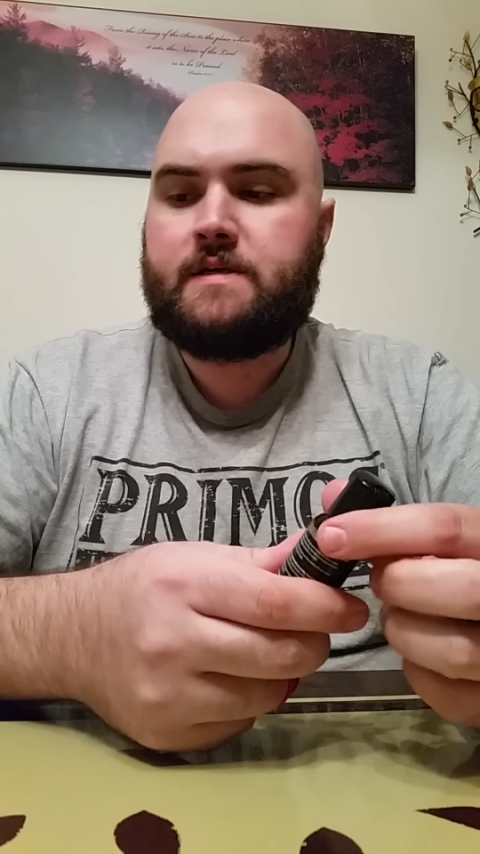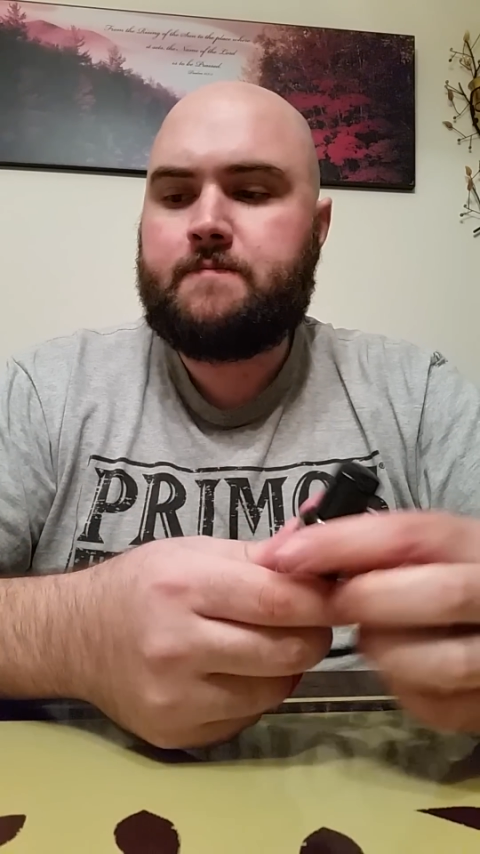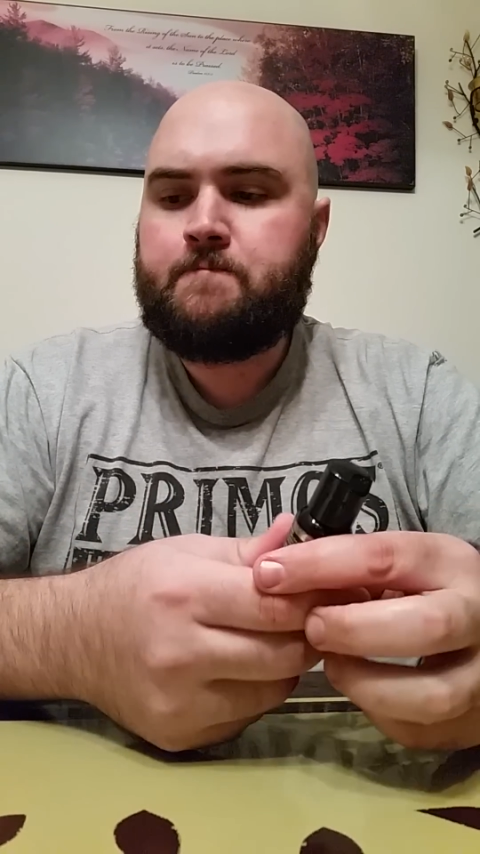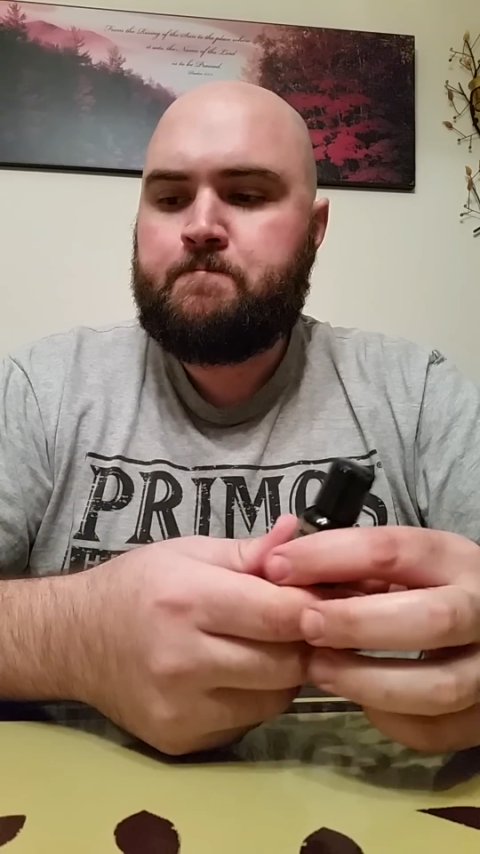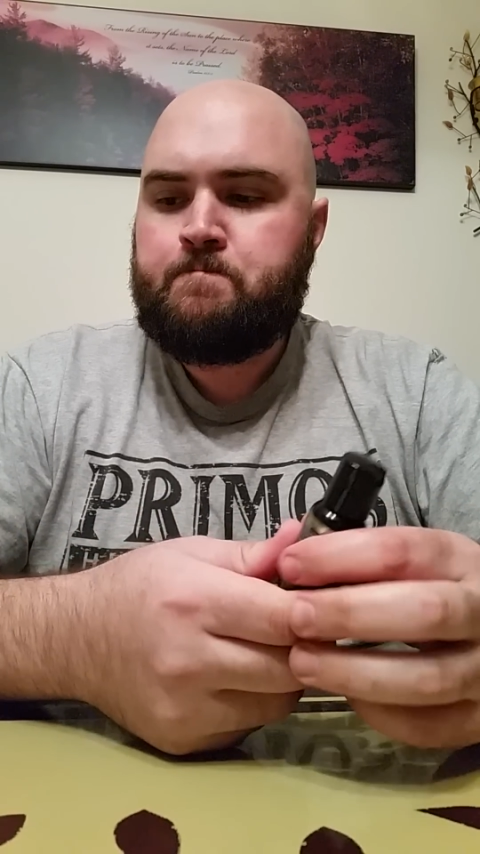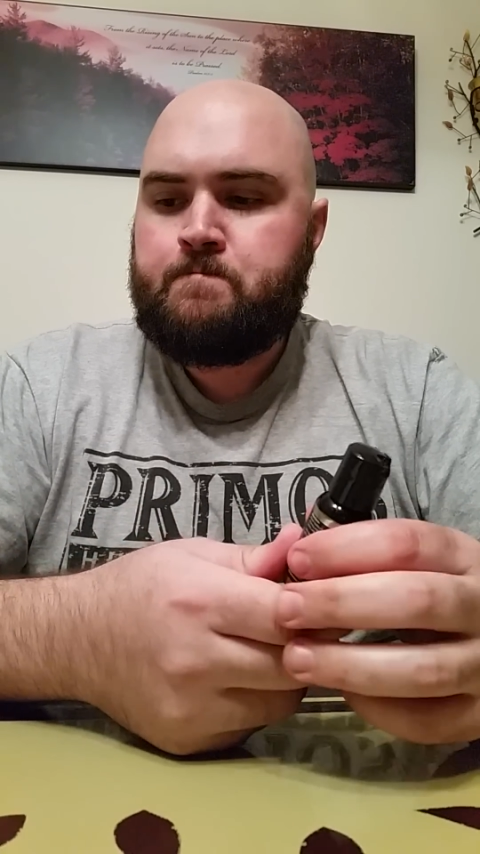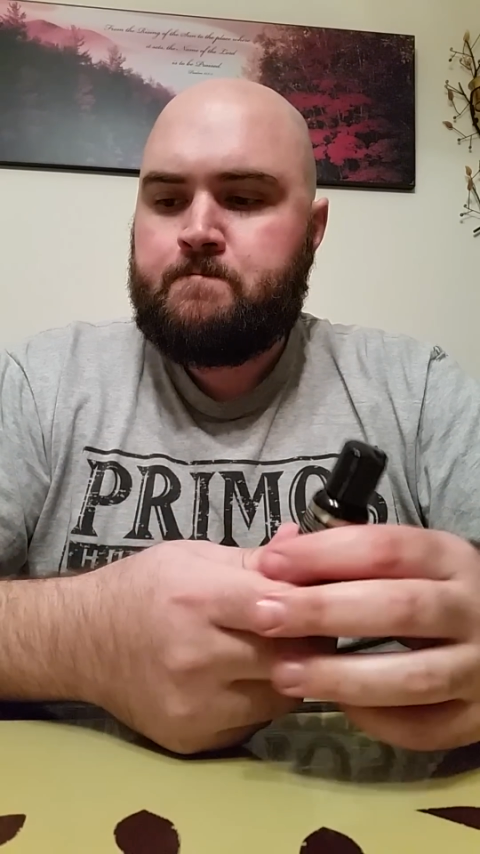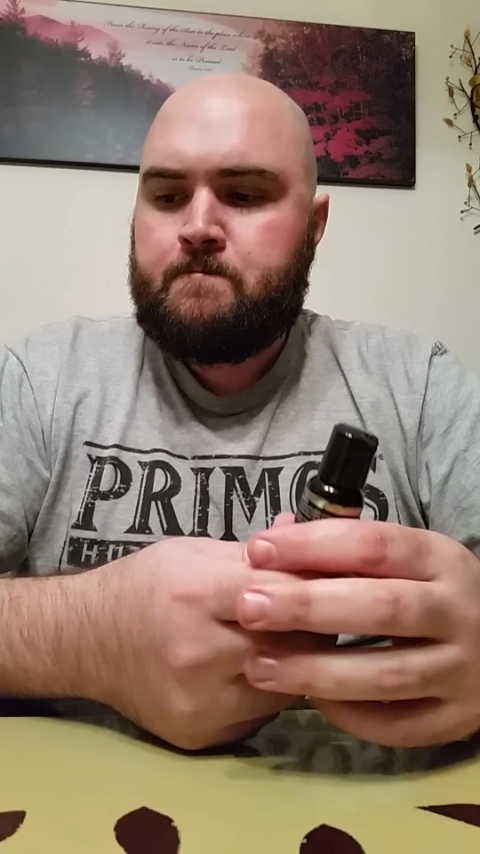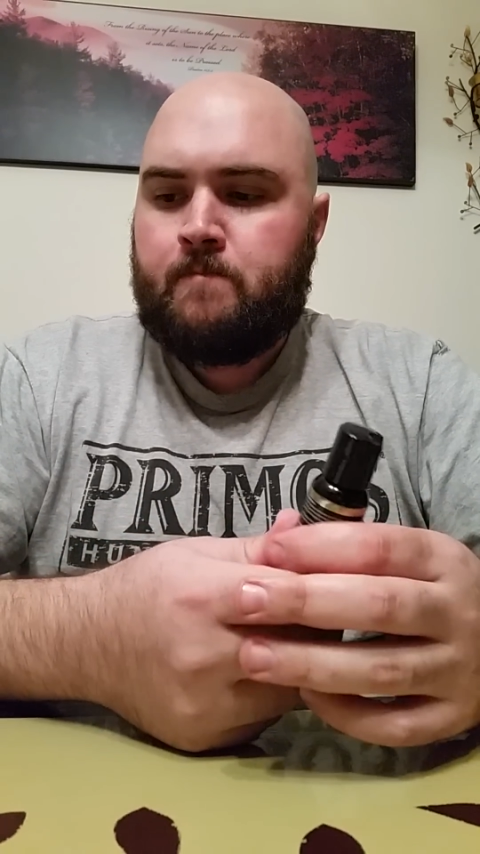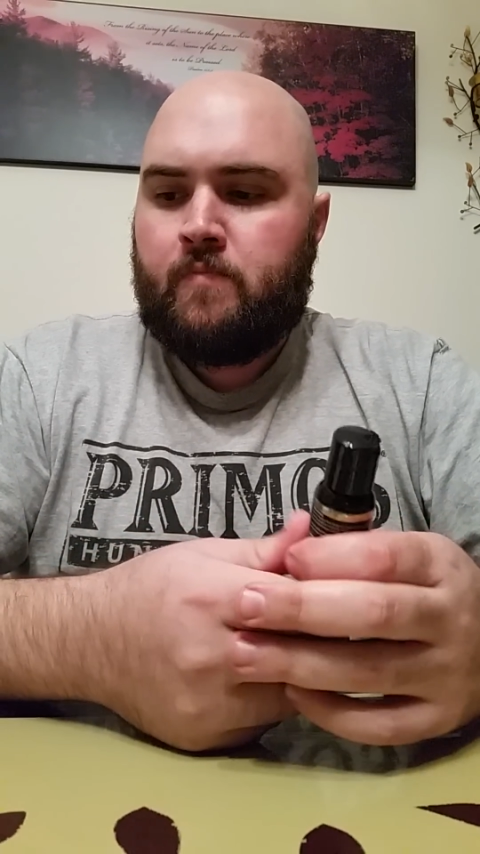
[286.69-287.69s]
it.
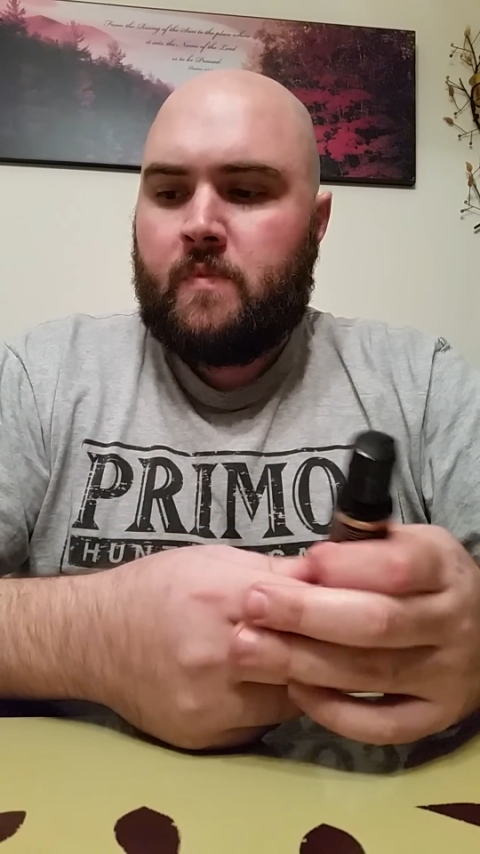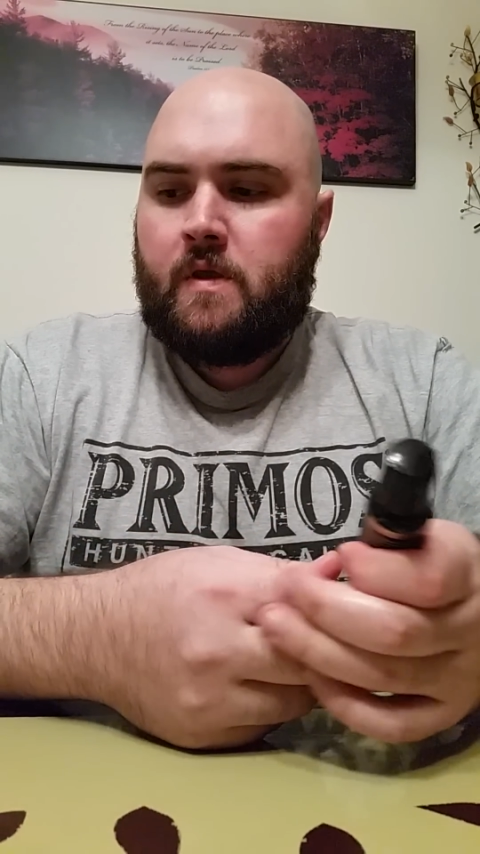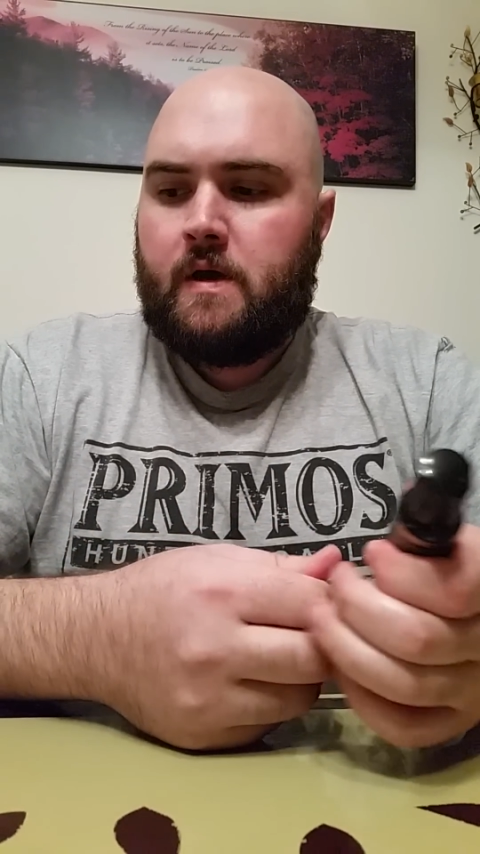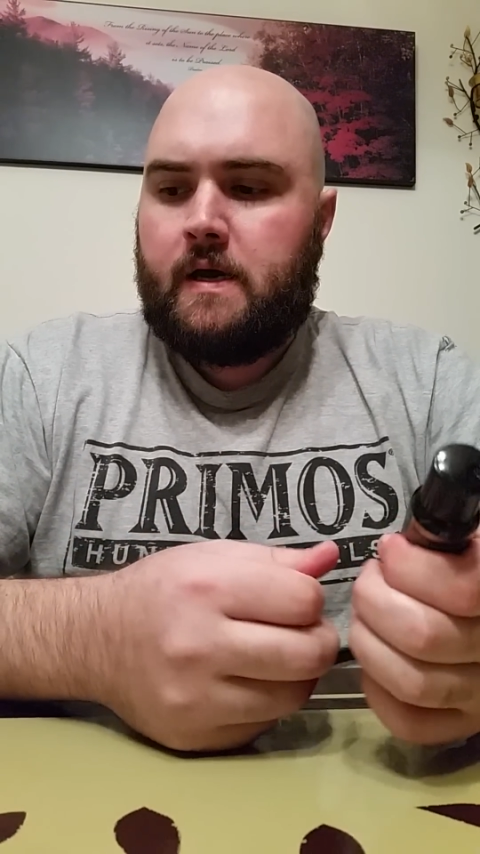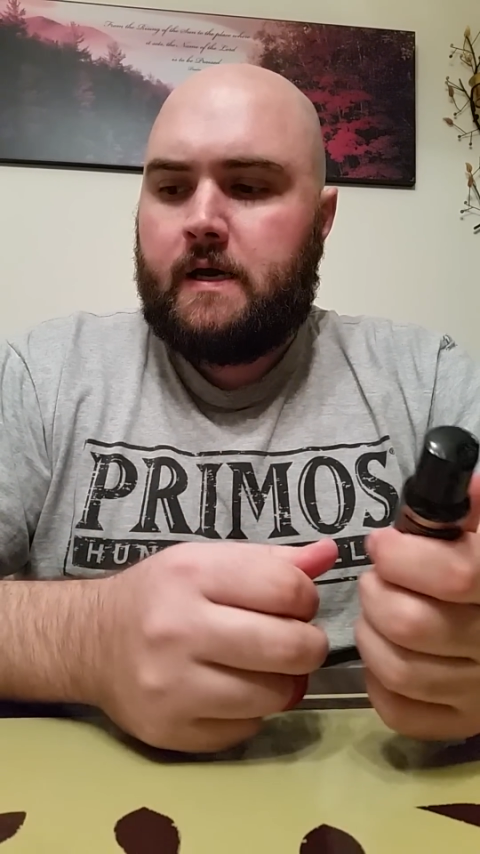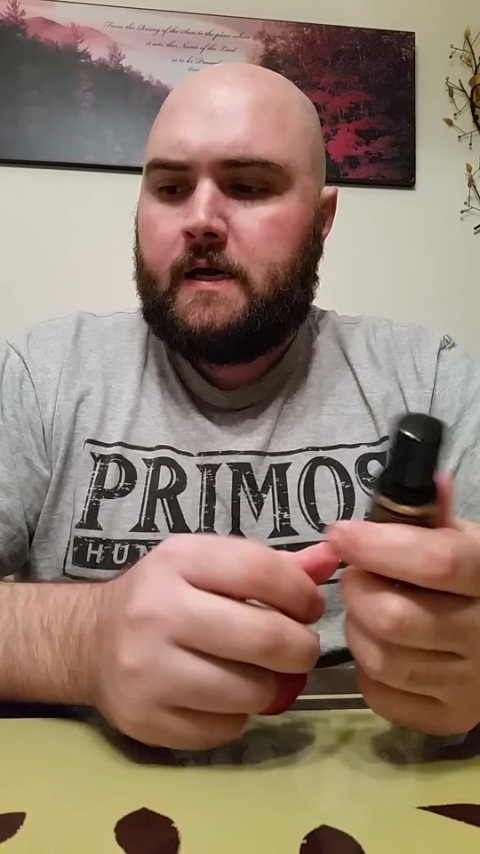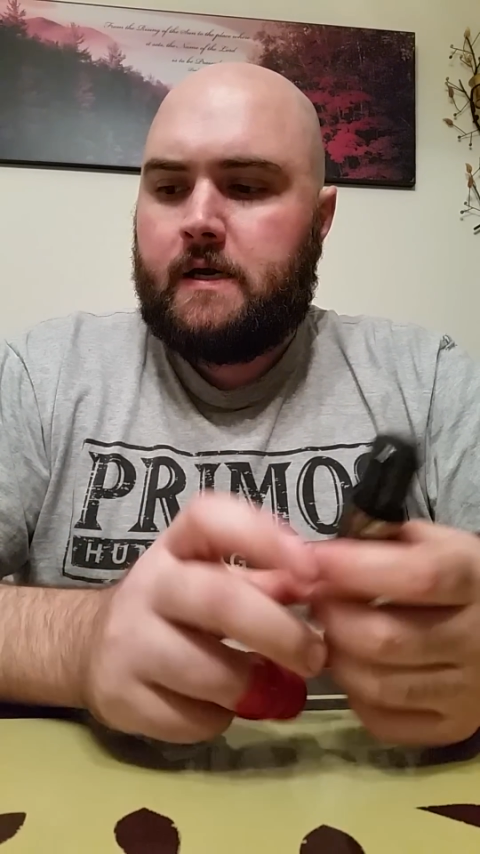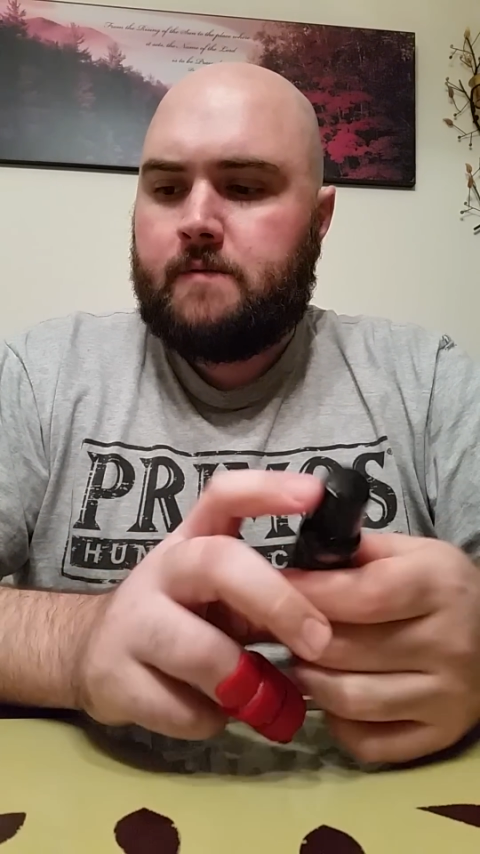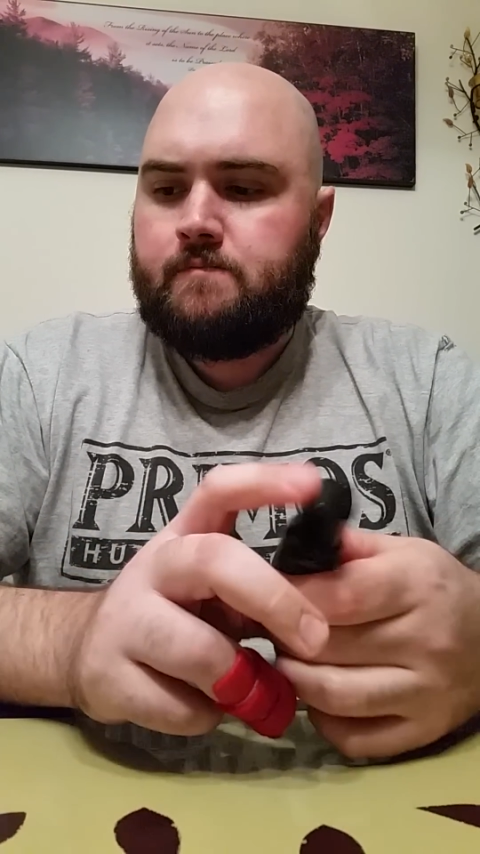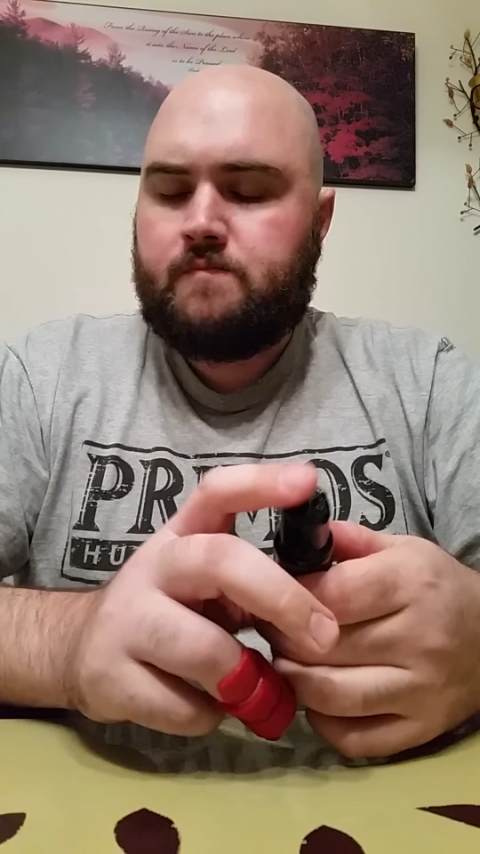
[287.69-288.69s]

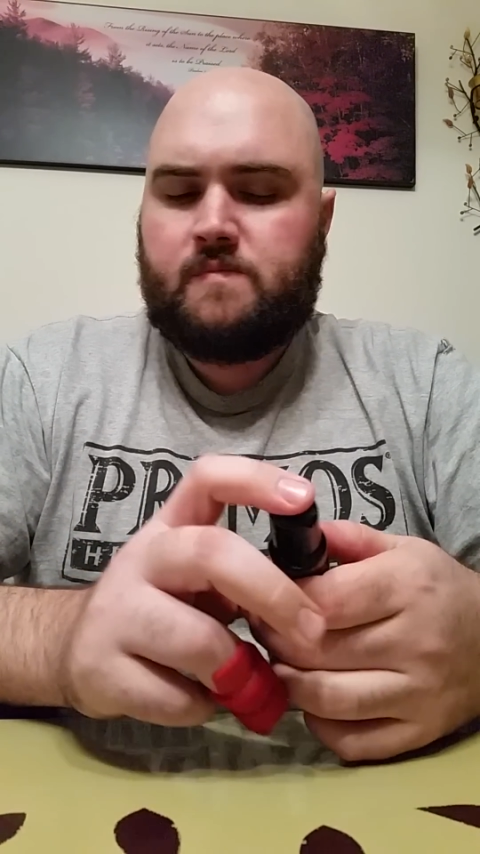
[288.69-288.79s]
Another